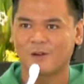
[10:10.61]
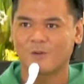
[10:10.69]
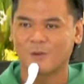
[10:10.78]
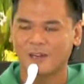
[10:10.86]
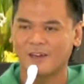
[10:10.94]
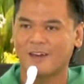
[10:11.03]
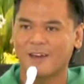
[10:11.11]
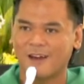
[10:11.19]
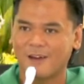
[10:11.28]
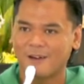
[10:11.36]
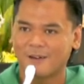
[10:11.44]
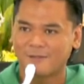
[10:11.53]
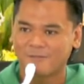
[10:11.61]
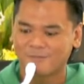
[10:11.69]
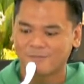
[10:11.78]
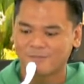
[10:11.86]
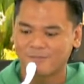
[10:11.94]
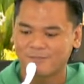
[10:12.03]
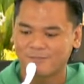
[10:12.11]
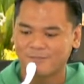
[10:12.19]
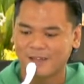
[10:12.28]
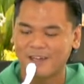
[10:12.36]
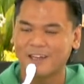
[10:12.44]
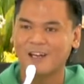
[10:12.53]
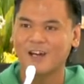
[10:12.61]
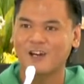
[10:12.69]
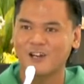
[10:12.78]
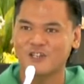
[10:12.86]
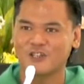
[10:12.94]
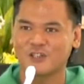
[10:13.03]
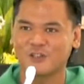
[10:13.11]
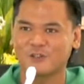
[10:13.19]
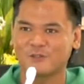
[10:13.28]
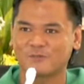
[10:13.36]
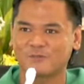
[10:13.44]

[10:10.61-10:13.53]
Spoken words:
We encourage you